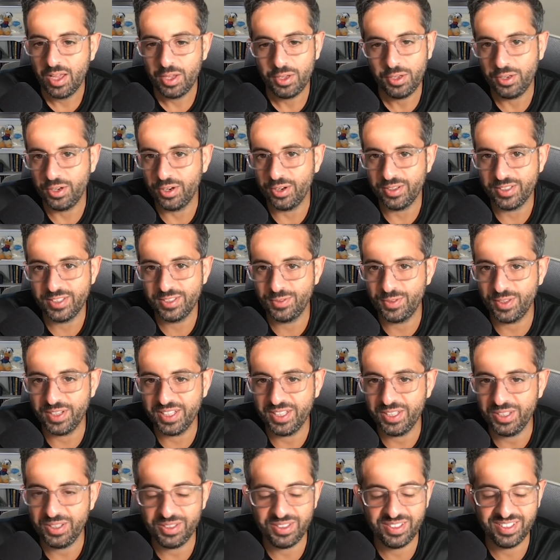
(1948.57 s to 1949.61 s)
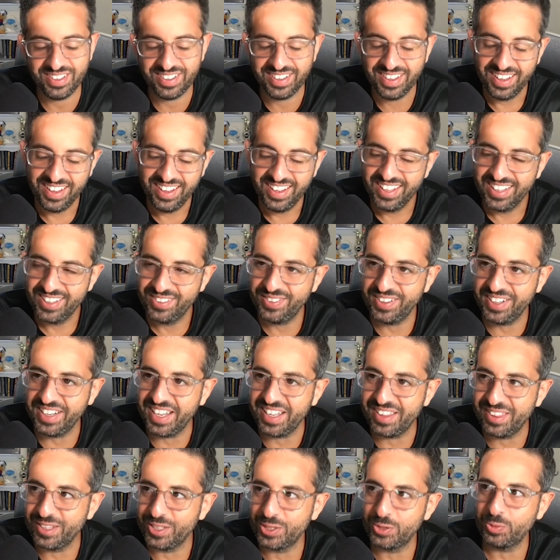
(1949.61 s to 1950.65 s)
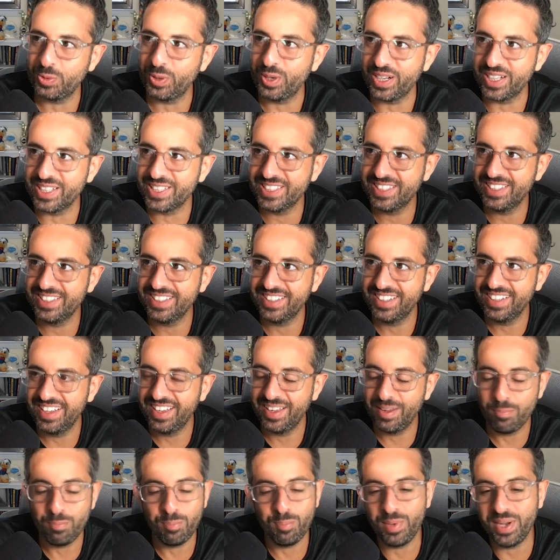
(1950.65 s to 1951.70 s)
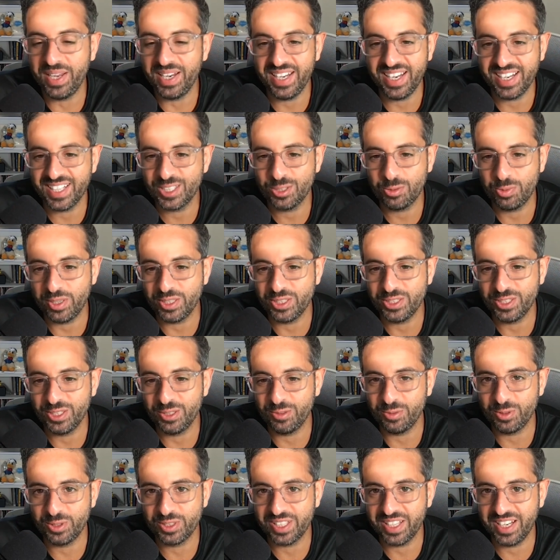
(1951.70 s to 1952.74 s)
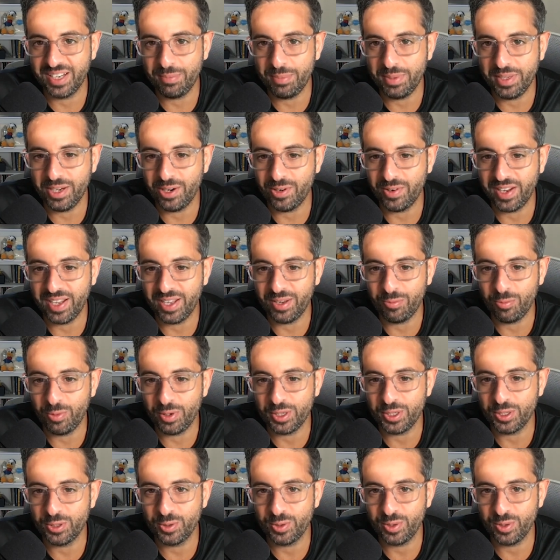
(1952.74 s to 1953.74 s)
It's funny. It's funny how this works. My next question was going to be around what your